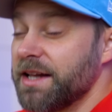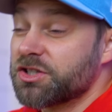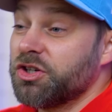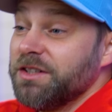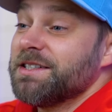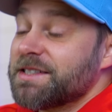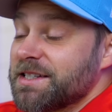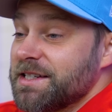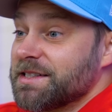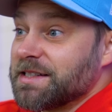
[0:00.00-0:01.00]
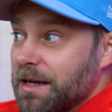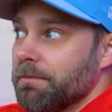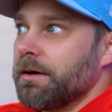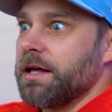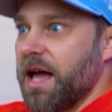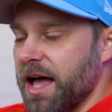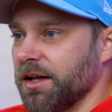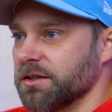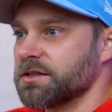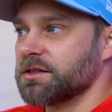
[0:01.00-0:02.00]
and it's good to see somebody
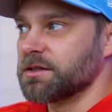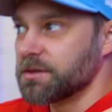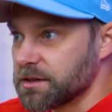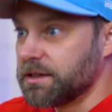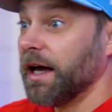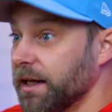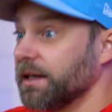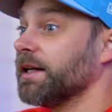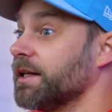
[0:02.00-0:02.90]
else getting